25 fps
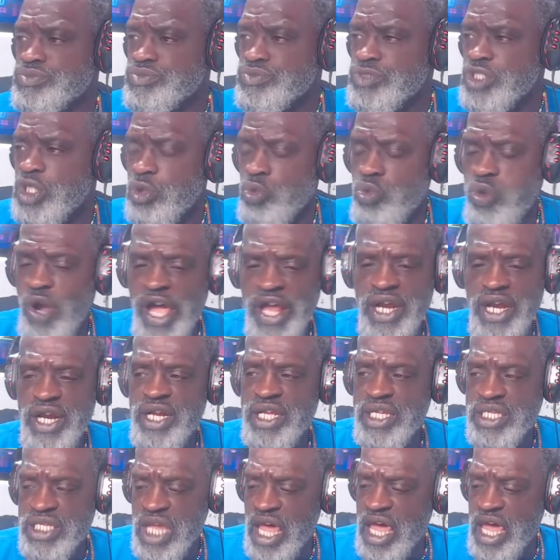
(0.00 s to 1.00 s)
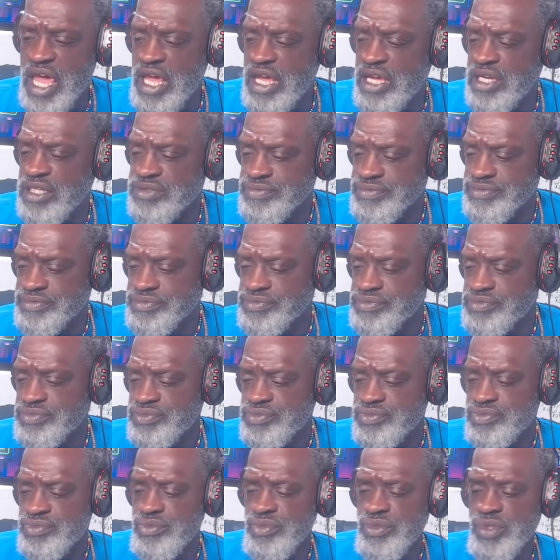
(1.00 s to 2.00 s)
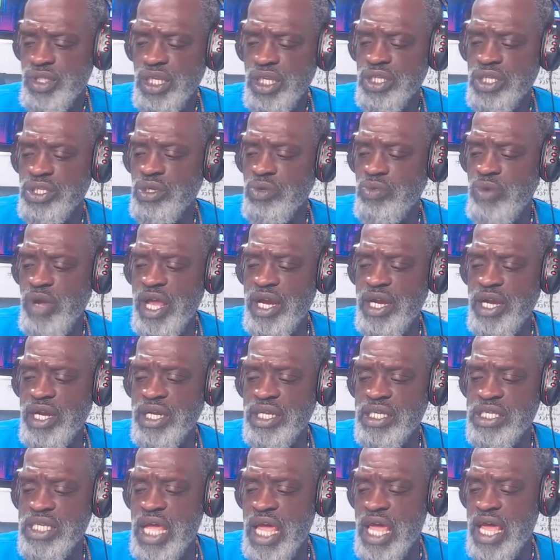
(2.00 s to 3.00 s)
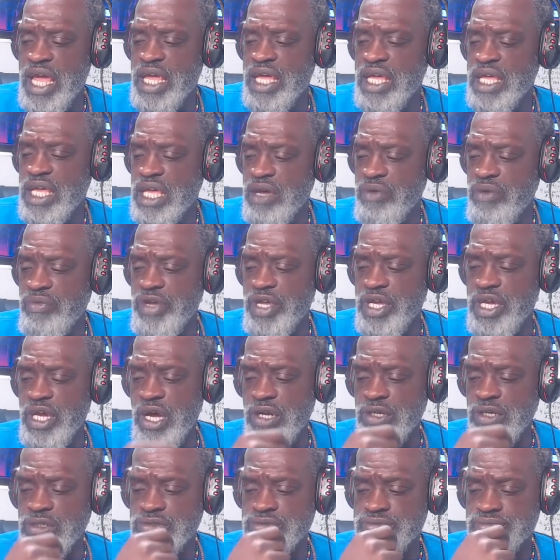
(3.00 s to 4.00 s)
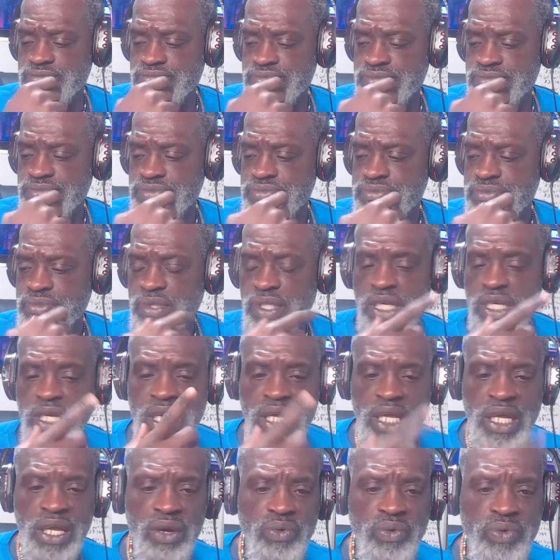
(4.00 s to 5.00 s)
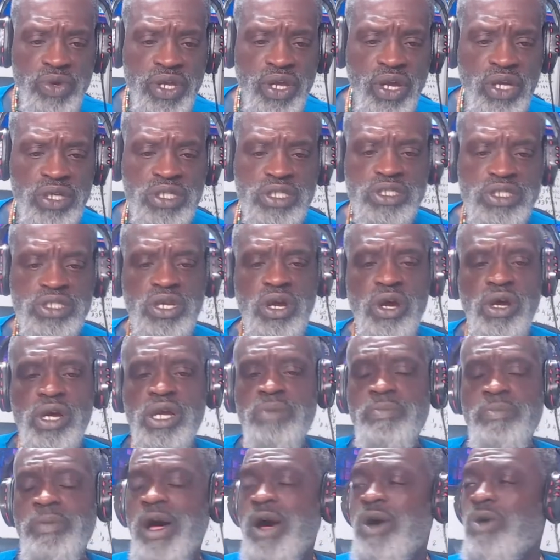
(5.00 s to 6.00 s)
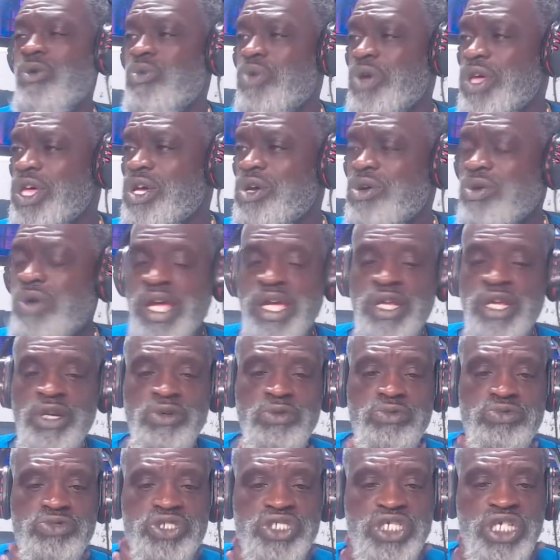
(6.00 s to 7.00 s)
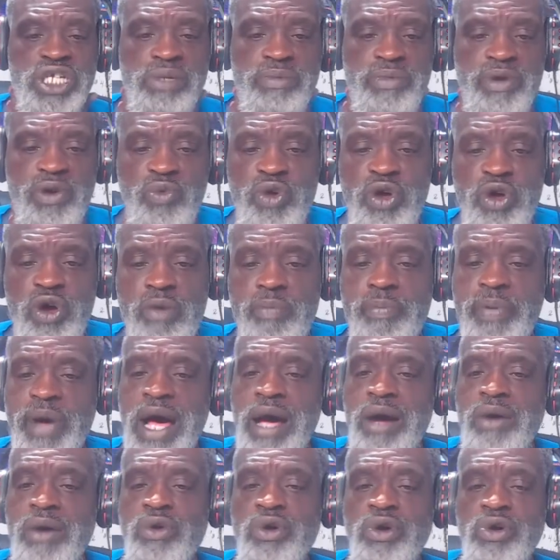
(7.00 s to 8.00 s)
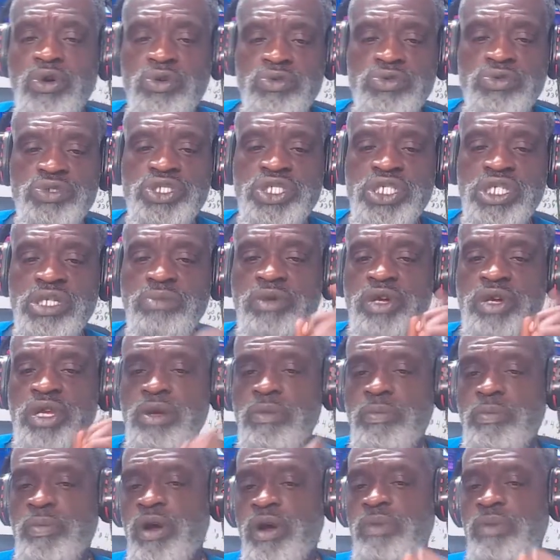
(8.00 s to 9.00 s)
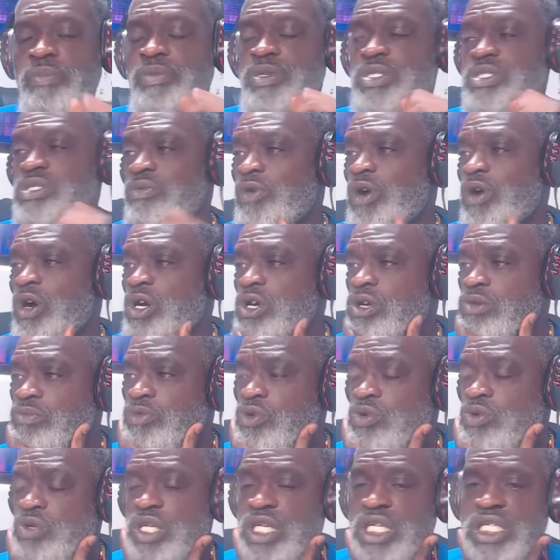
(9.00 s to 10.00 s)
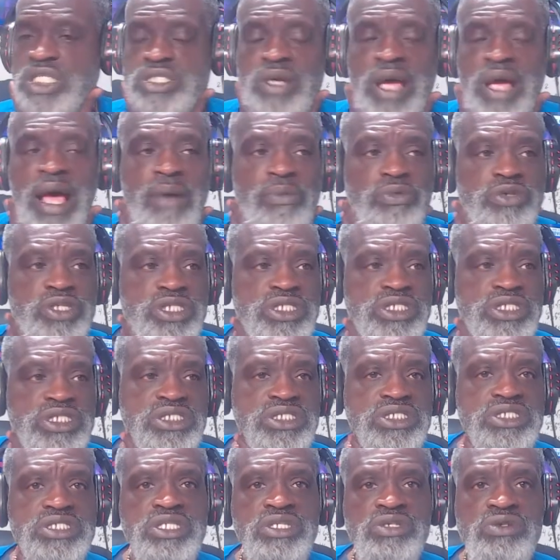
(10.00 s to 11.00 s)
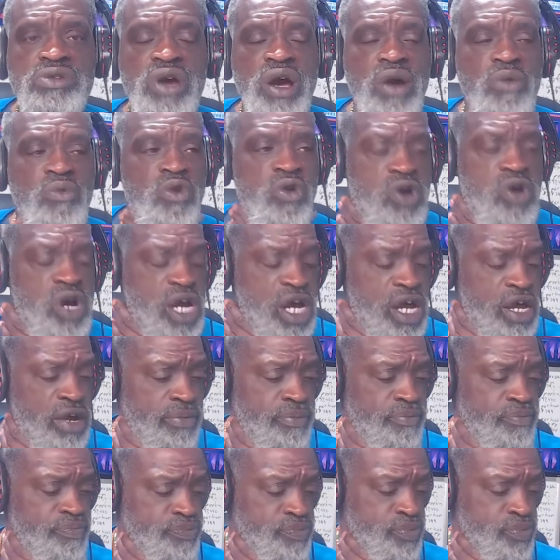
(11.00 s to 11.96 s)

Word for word: Rant of the day. The rant of the day. Here we go. We are talking about will and Ujima, willpower, Ujima, and the purpose of our community. So I was, you know, I woke up.